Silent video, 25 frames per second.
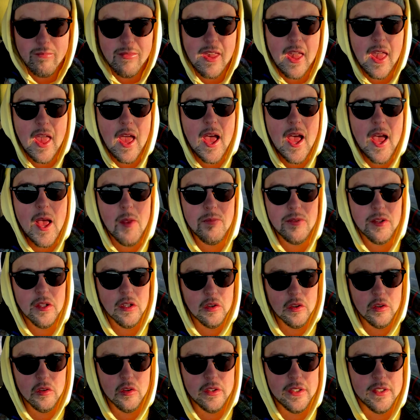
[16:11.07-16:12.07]

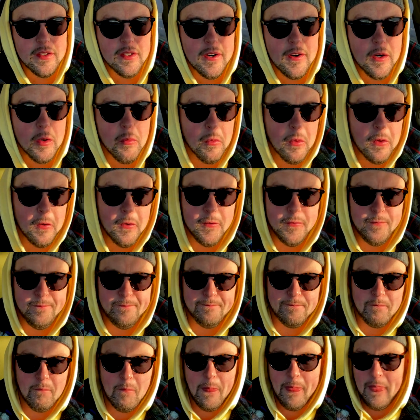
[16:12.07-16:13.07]
Absolutely terrible.
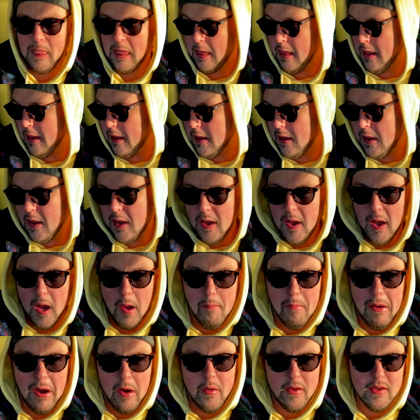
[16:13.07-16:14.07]

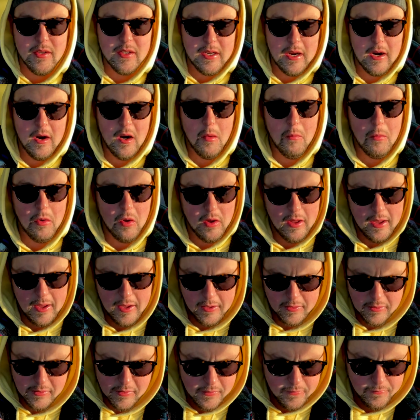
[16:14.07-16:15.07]
About as terrible
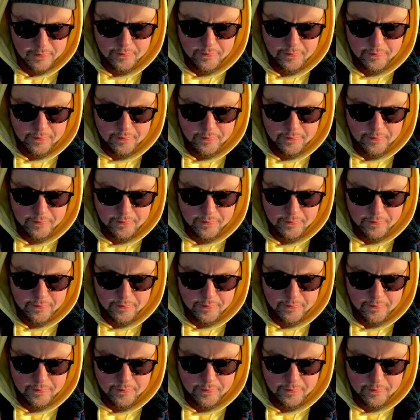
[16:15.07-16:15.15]
as